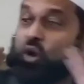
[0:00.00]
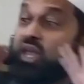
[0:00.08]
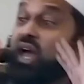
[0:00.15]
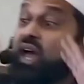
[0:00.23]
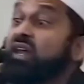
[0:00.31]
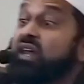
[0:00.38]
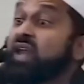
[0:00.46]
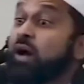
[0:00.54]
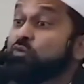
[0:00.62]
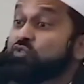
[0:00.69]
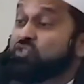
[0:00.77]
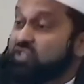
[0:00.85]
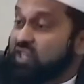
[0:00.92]
joy and
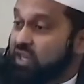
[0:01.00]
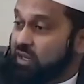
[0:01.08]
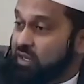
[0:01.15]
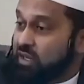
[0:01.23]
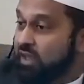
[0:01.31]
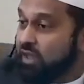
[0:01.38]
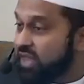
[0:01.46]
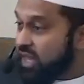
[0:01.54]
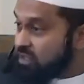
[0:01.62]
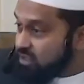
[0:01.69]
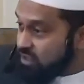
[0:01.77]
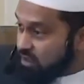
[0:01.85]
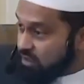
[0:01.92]
announcing
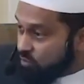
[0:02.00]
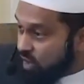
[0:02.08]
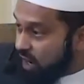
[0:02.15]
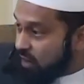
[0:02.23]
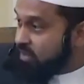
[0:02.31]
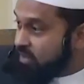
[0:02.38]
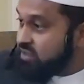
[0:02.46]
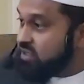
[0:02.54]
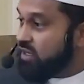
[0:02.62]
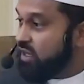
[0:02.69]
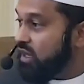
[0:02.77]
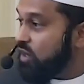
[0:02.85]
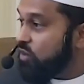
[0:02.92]
that Muhammad
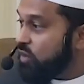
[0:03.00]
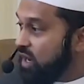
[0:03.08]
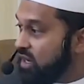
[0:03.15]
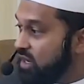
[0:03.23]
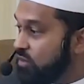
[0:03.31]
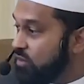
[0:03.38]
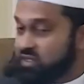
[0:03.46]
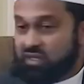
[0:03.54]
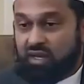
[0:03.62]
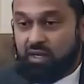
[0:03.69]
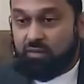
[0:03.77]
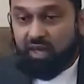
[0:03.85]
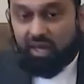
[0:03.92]

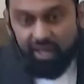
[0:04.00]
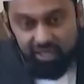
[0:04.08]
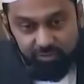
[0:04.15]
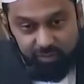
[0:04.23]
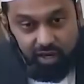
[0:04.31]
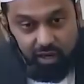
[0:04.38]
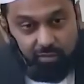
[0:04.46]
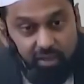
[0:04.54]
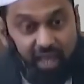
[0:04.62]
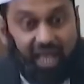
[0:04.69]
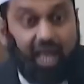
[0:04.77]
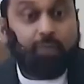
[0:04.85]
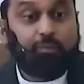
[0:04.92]
has become